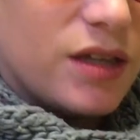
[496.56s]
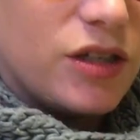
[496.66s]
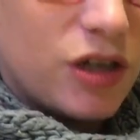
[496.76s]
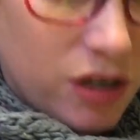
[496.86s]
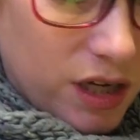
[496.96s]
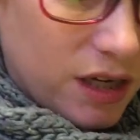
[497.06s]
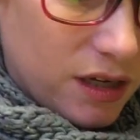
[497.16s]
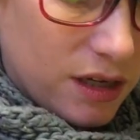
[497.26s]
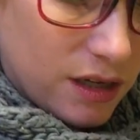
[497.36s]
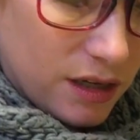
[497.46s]
turn it,
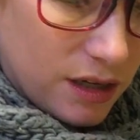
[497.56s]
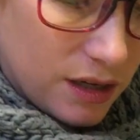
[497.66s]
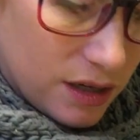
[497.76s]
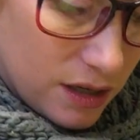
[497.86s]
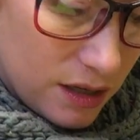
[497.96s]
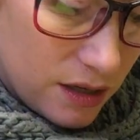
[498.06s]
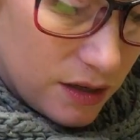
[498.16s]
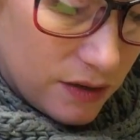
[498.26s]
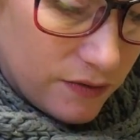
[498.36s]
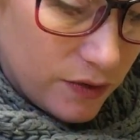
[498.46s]

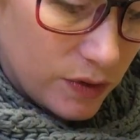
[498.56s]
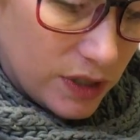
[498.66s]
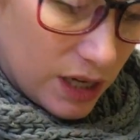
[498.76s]
fold it